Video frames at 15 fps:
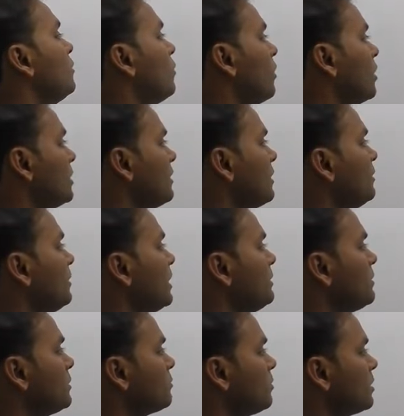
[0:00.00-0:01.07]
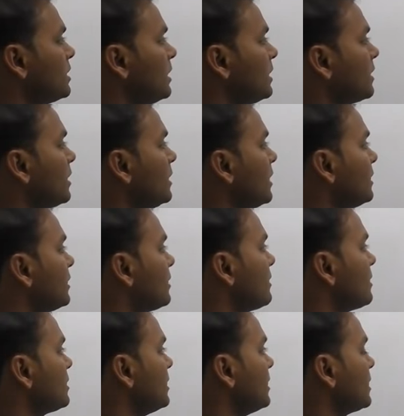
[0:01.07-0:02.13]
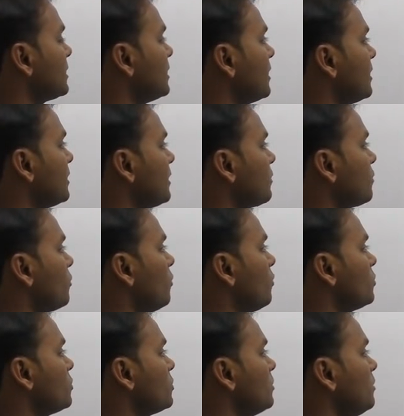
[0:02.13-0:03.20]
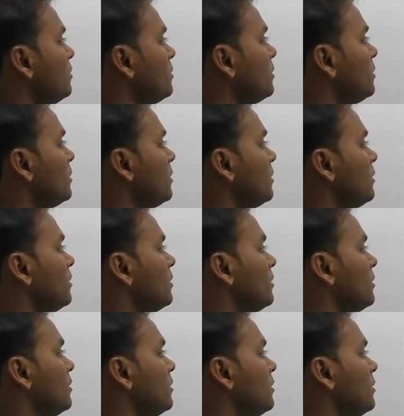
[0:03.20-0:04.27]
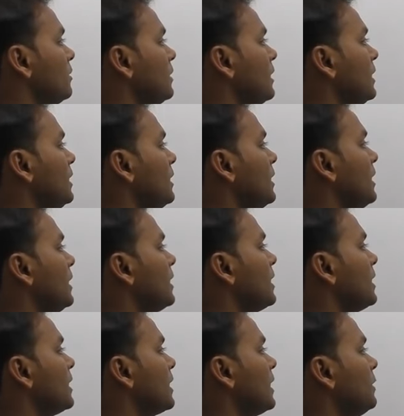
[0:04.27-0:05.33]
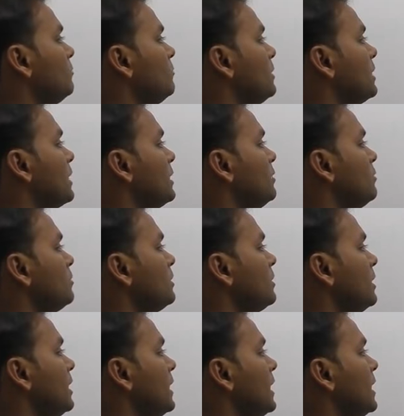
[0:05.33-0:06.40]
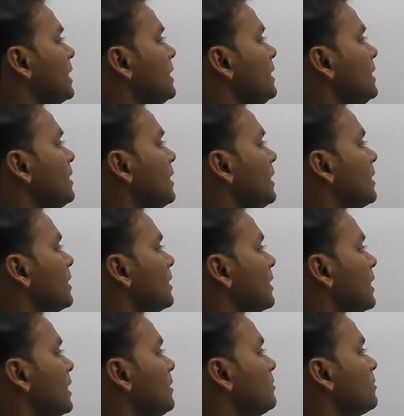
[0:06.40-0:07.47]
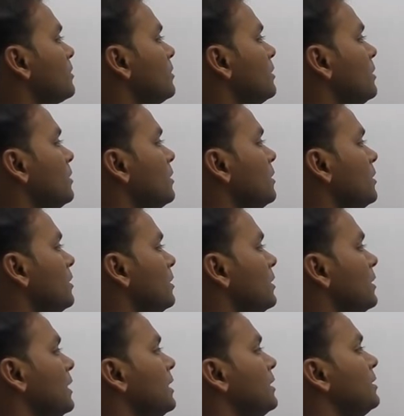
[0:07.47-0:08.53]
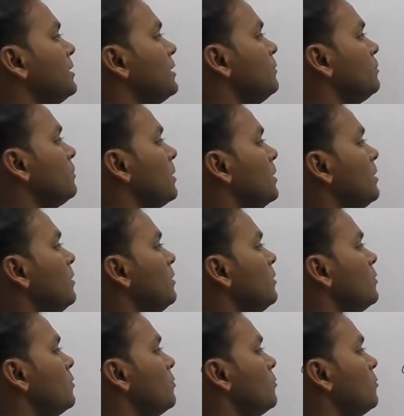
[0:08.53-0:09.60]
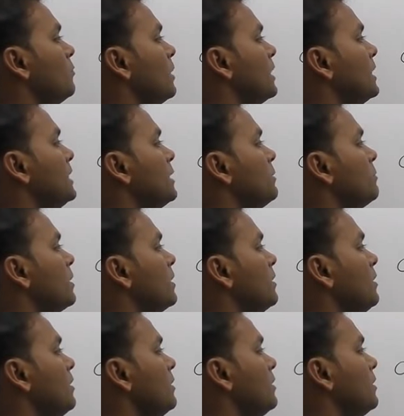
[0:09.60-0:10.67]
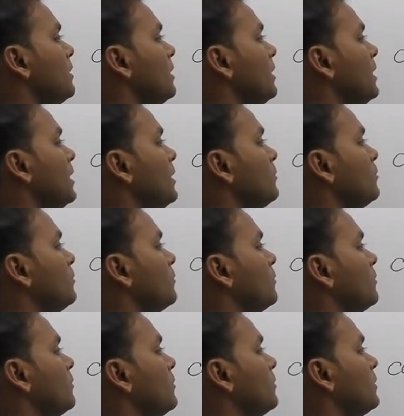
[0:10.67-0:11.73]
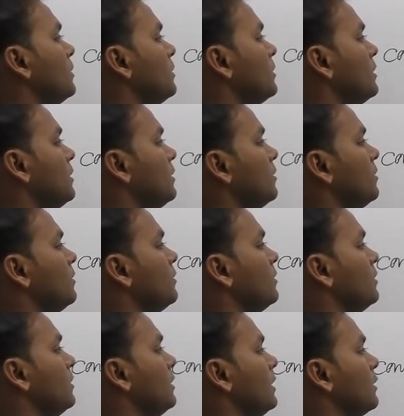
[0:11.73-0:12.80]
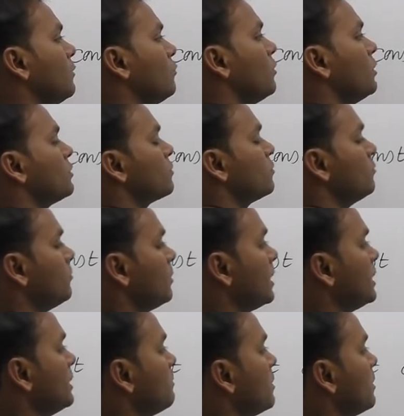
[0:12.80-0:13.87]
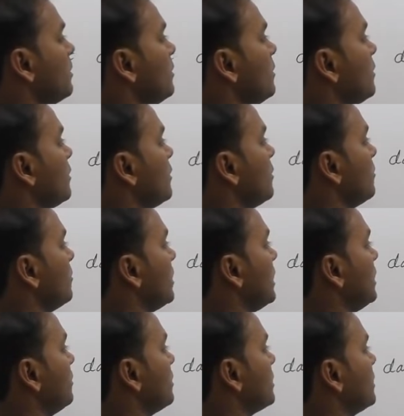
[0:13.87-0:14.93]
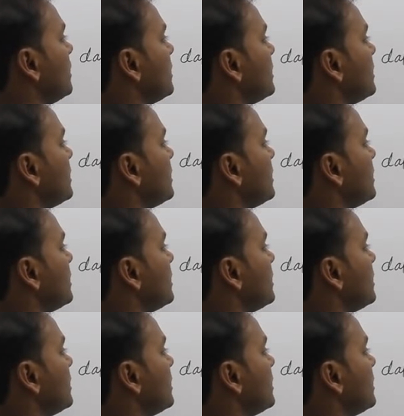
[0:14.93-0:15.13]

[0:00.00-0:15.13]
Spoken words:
Ordinary variables ko create karne ka general syntax kya raha tha, const. Then data type, we can use any data types. Then simple variable name equals to variable value. This is the